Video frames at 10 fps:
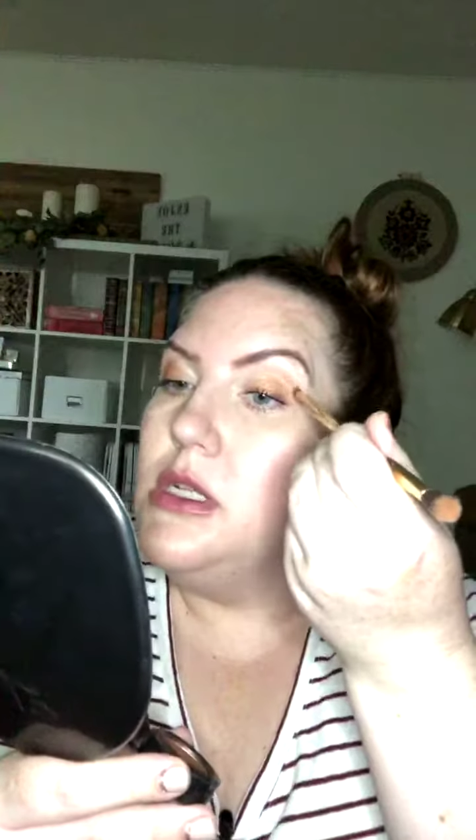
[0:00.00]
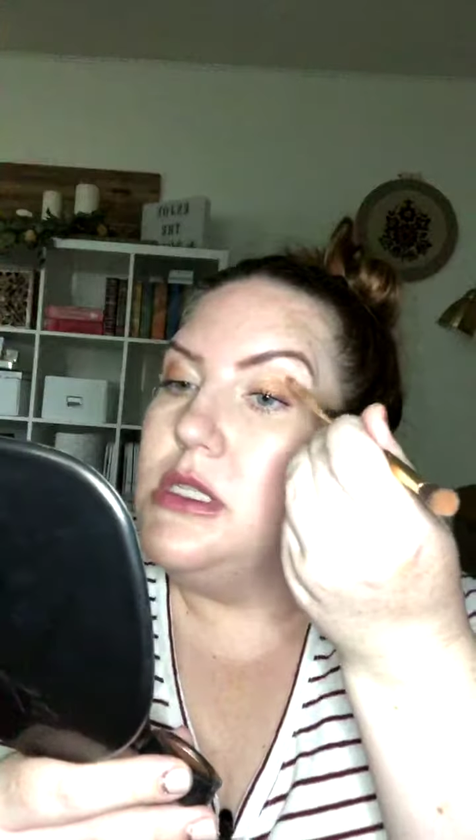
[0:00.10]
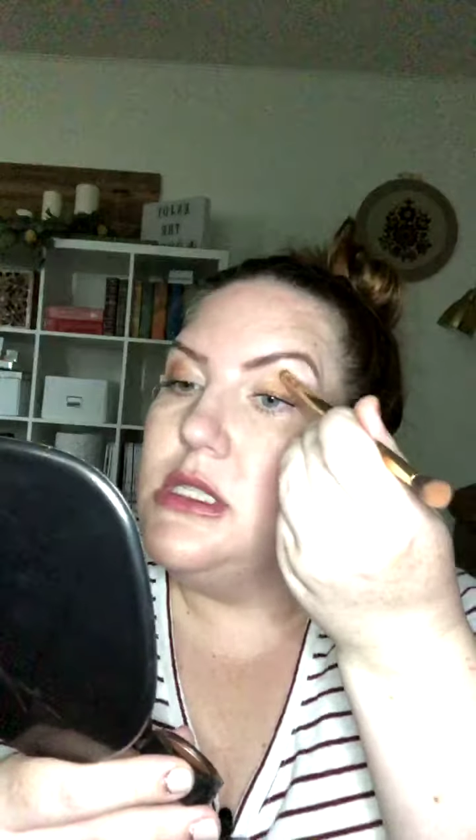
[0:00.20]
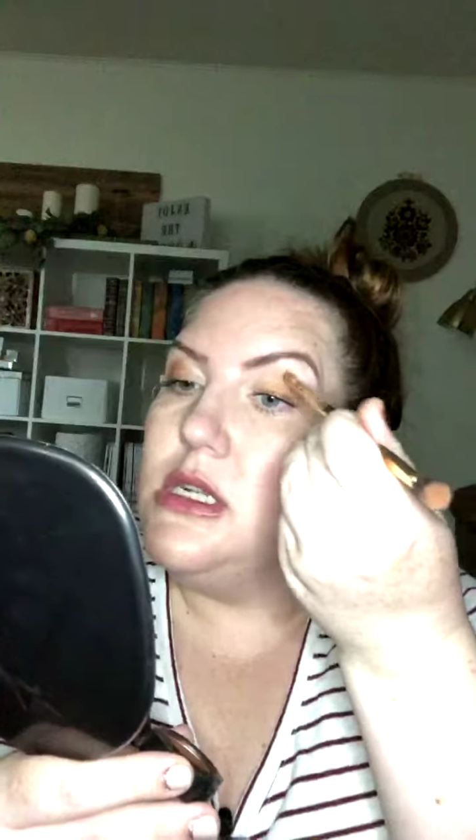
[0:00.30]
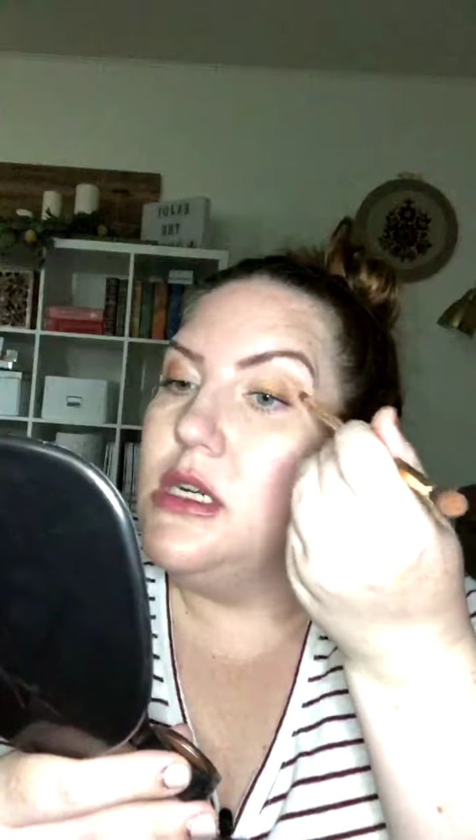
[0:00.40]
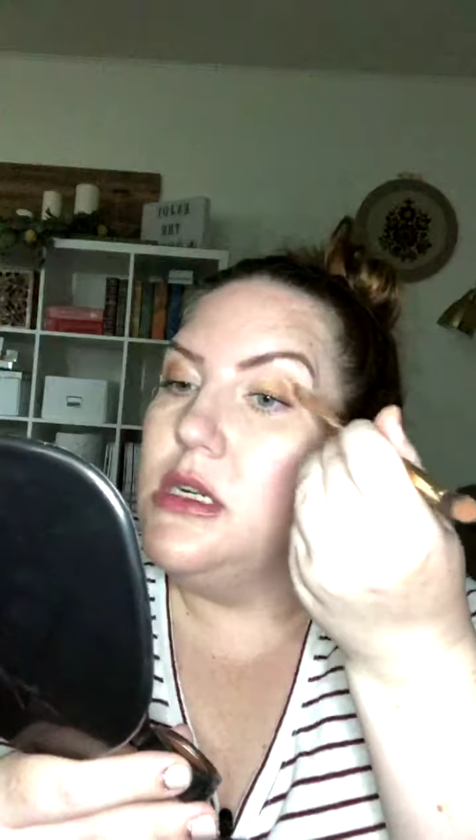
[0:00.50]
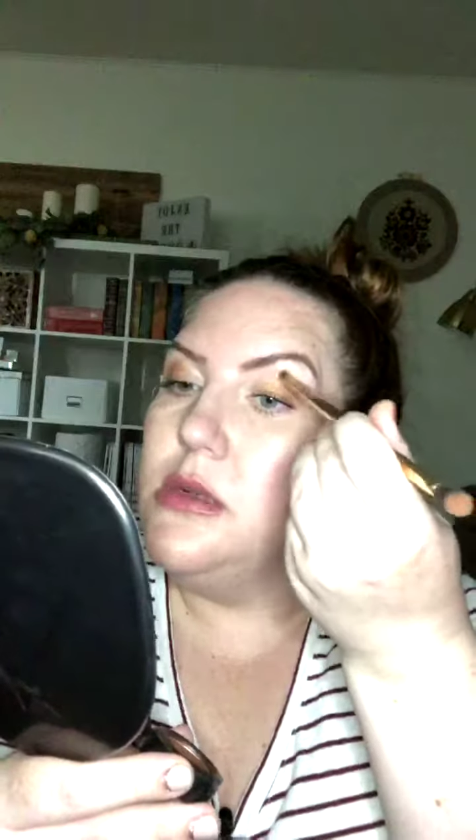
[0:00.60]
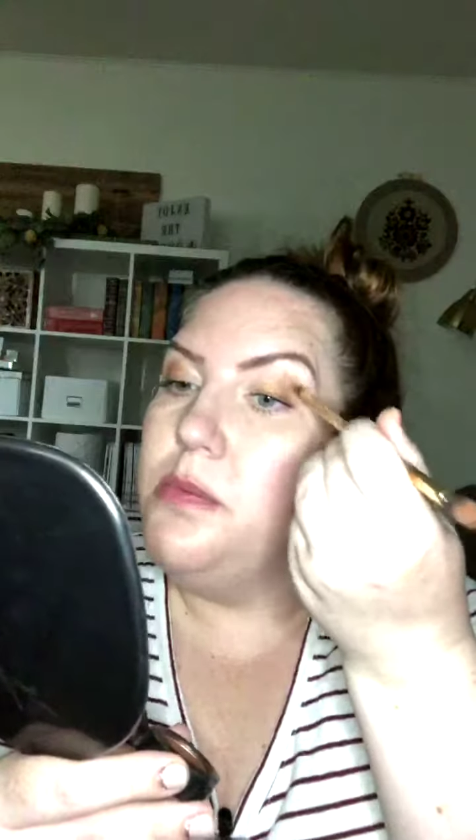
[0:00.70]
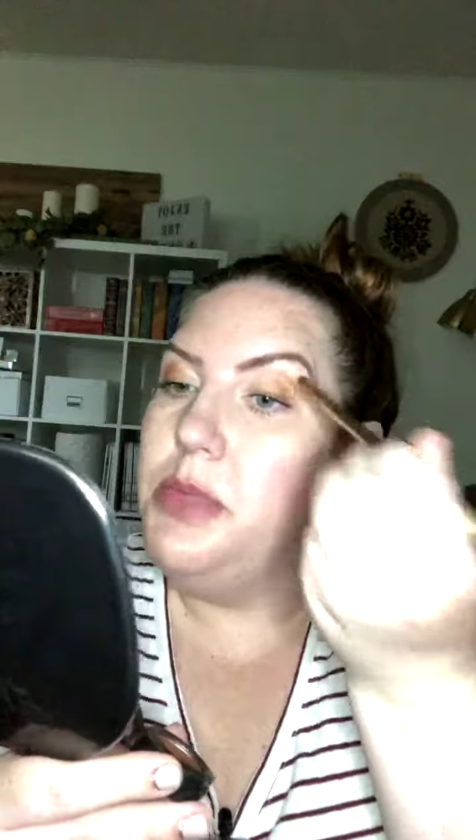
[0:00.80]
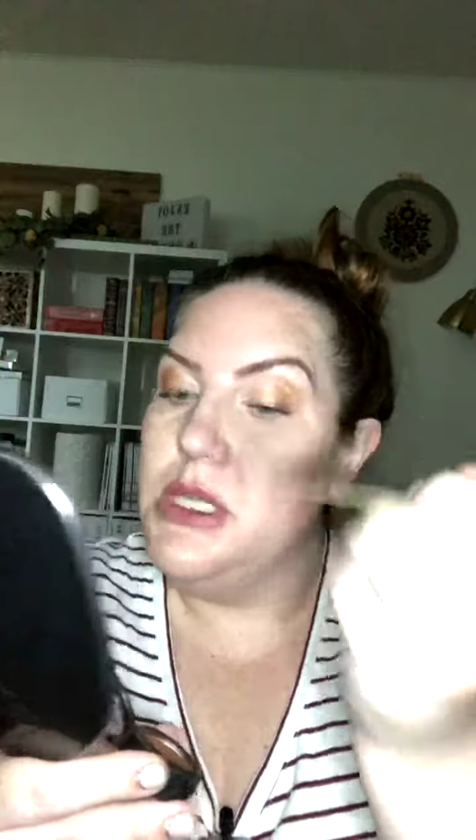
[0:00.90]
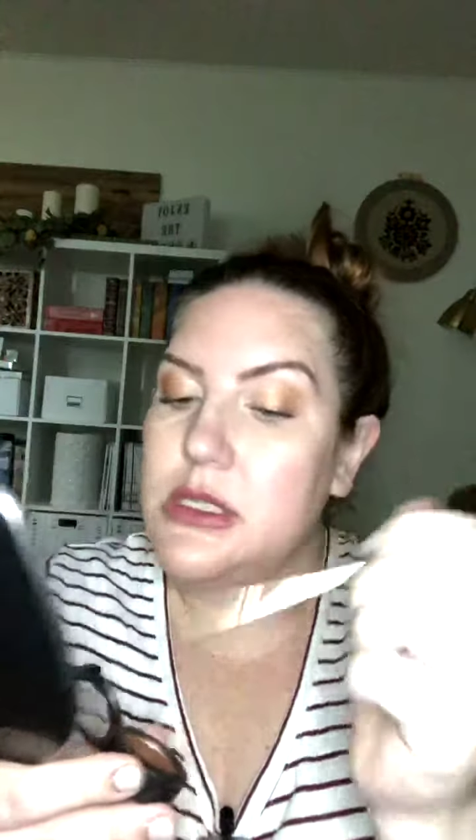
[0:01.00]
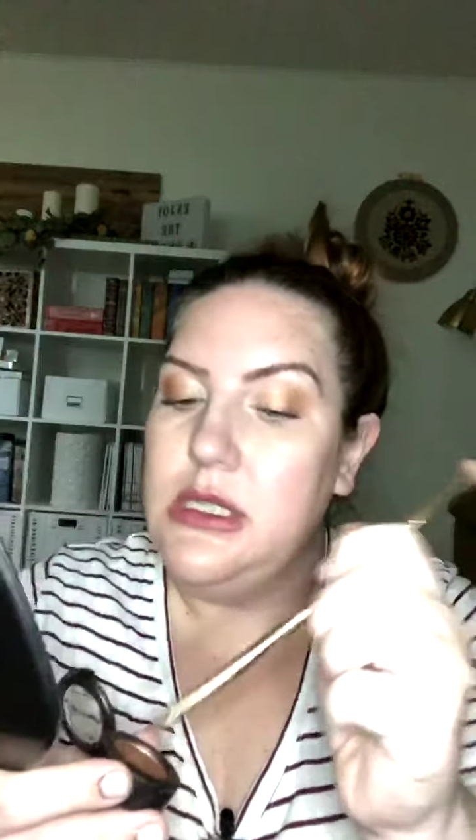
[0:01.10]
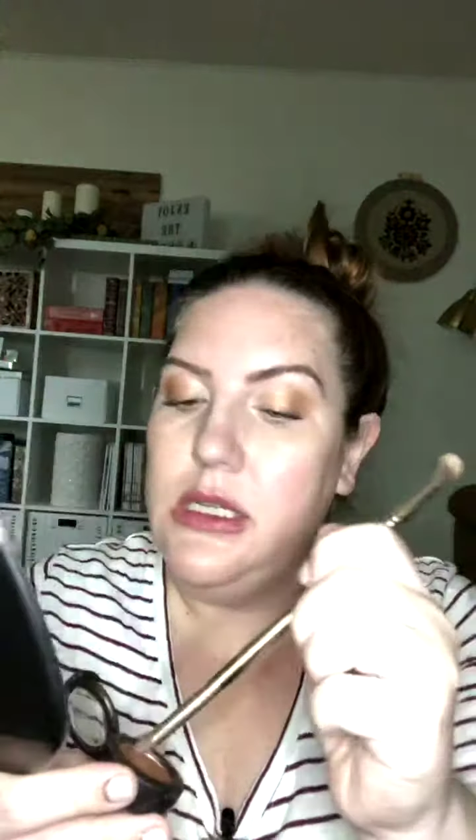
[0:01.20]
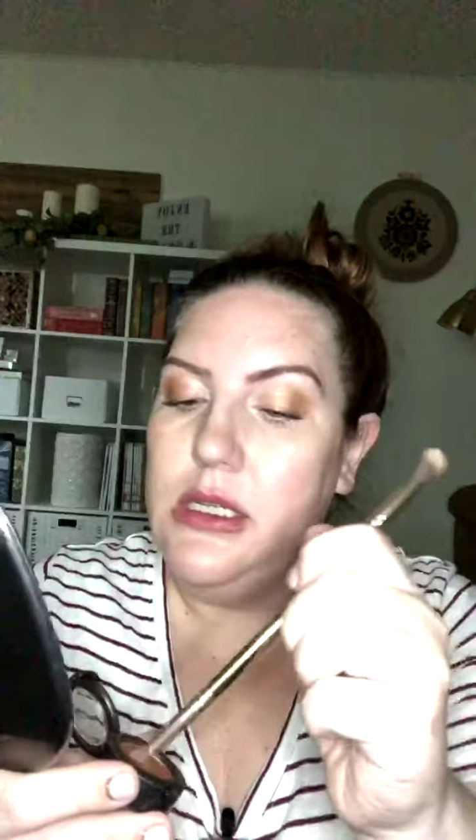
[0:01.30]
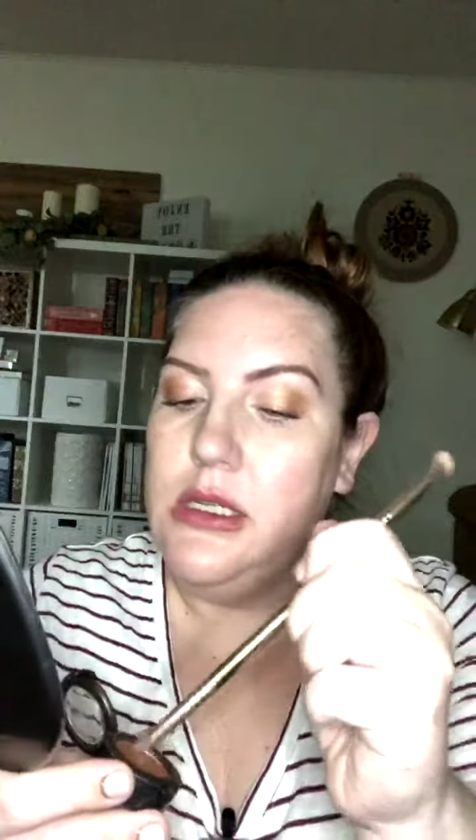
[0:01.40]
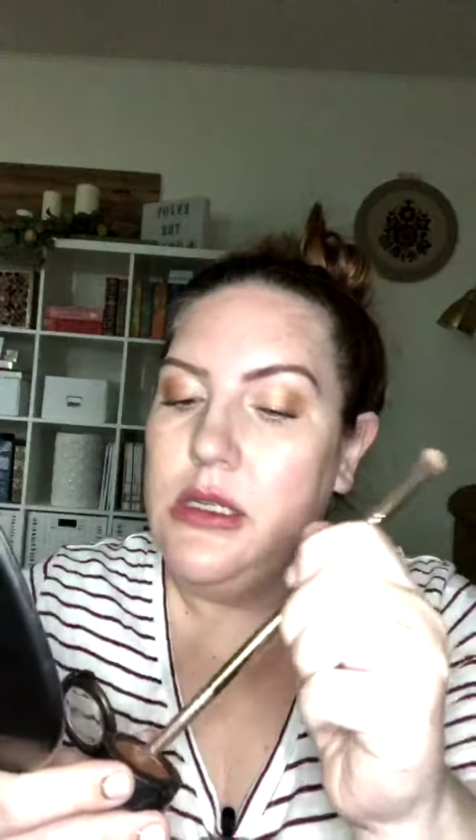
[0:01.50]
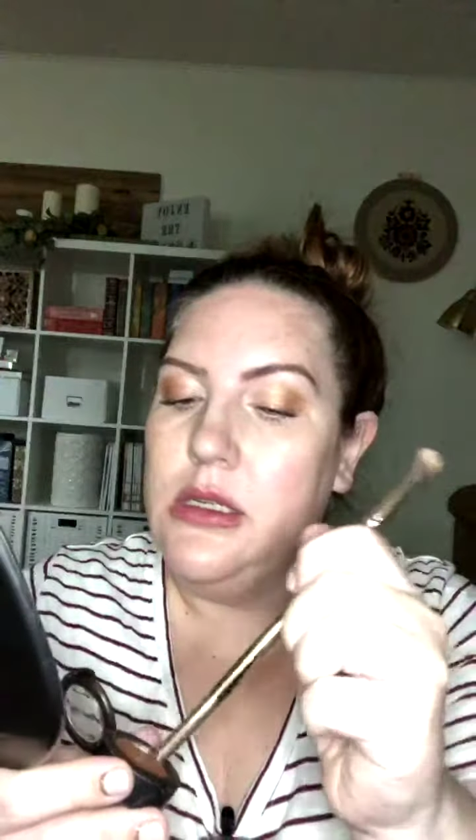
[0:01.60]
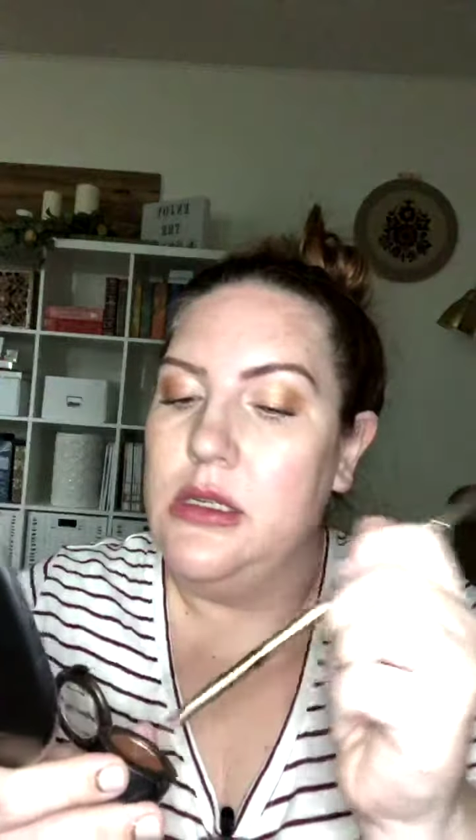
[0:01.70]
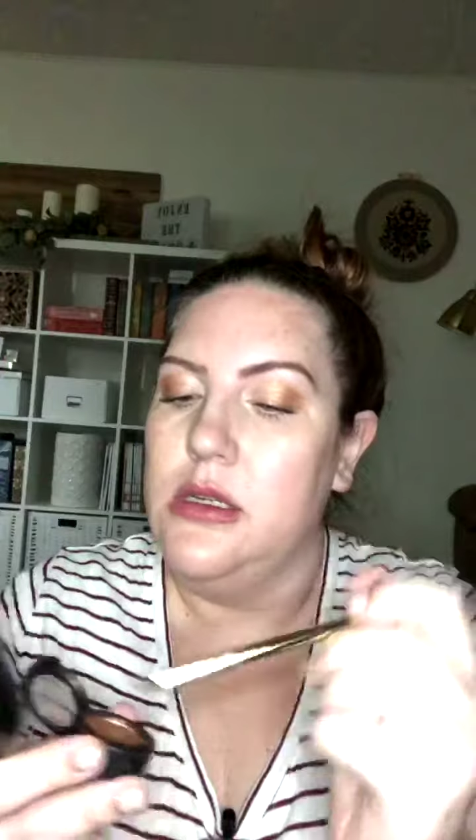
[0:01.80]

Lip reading: to start building